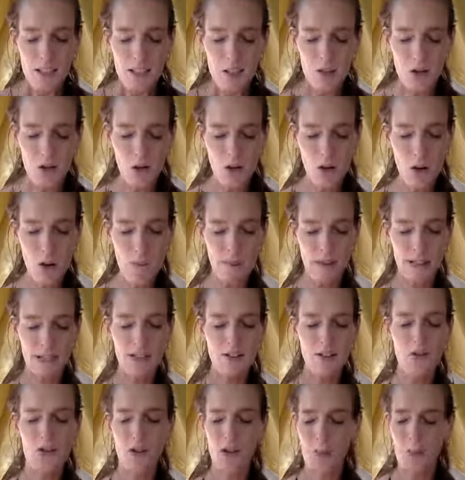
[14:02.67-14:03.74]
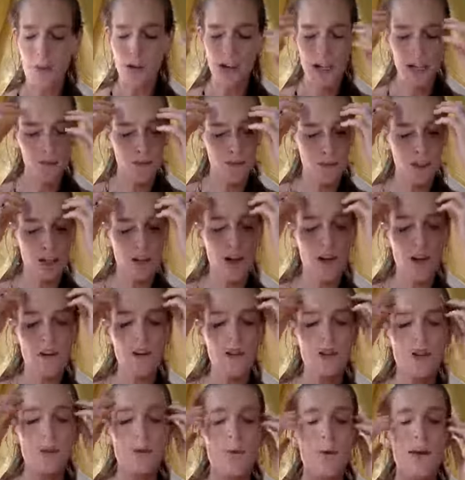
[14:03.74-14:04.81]
Drop into your body. Bring all
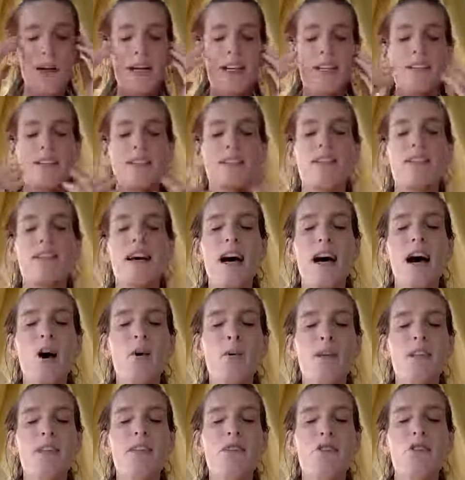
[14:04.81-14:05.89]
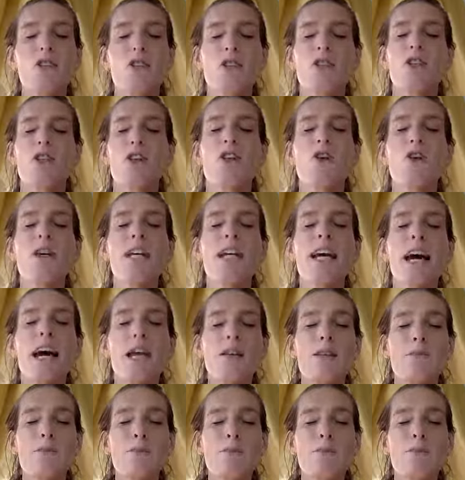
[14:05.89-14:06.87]
your awareness down into your yoni and